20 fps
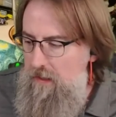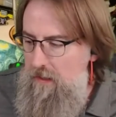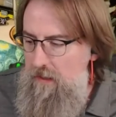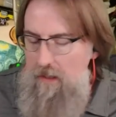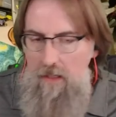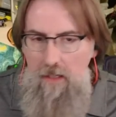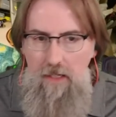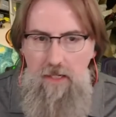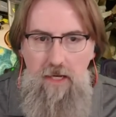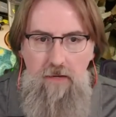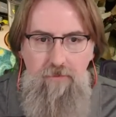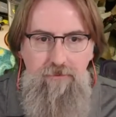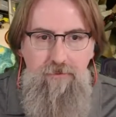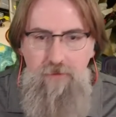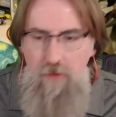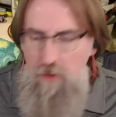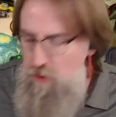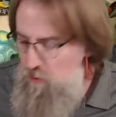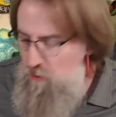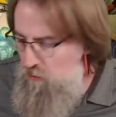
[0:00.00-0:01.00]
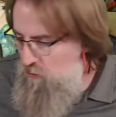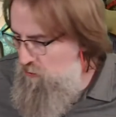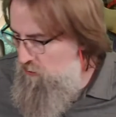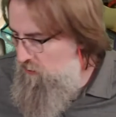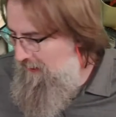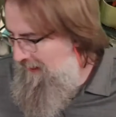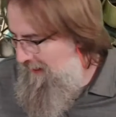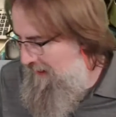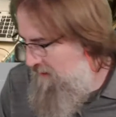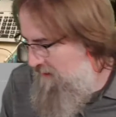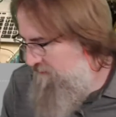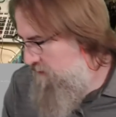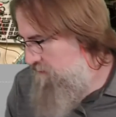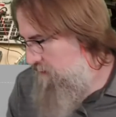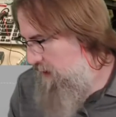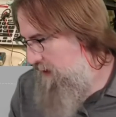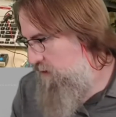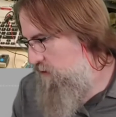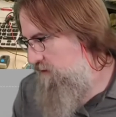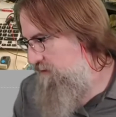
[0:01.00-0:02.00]
If you have a
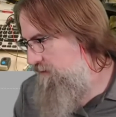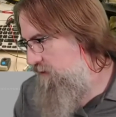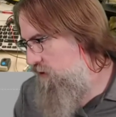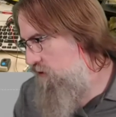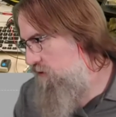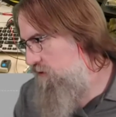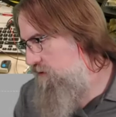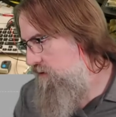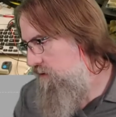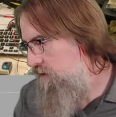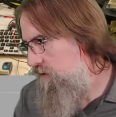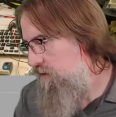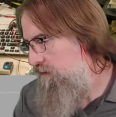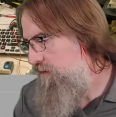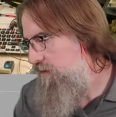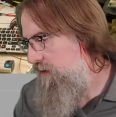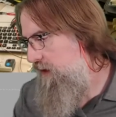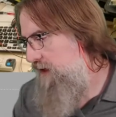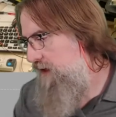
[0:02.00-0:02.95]
microphone and you're